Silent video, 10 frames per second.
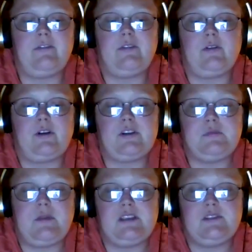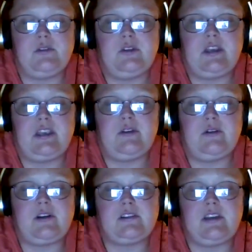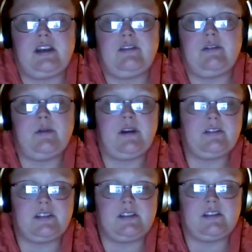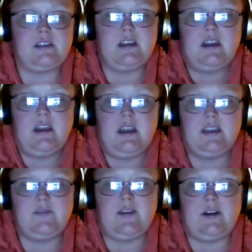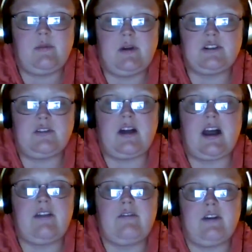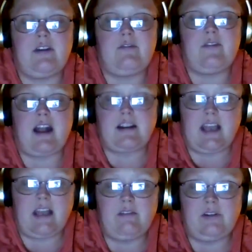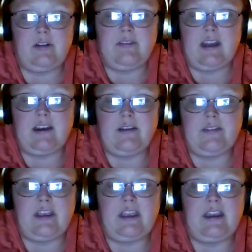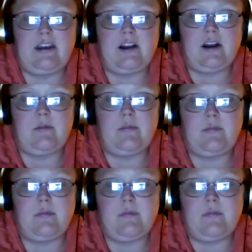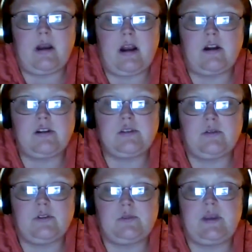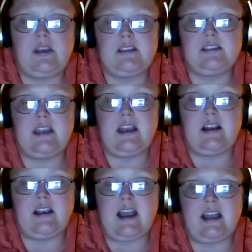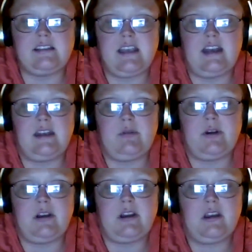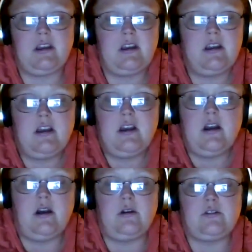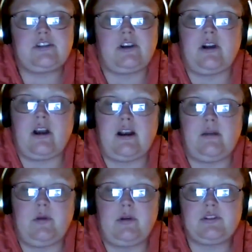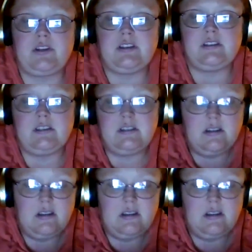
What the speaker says: Of course, my soul, like yours and everyone else's, is very much alive. In fact, I've learned that nothing can harm our souls because they are God's handiwork. Oh, sure, our emotions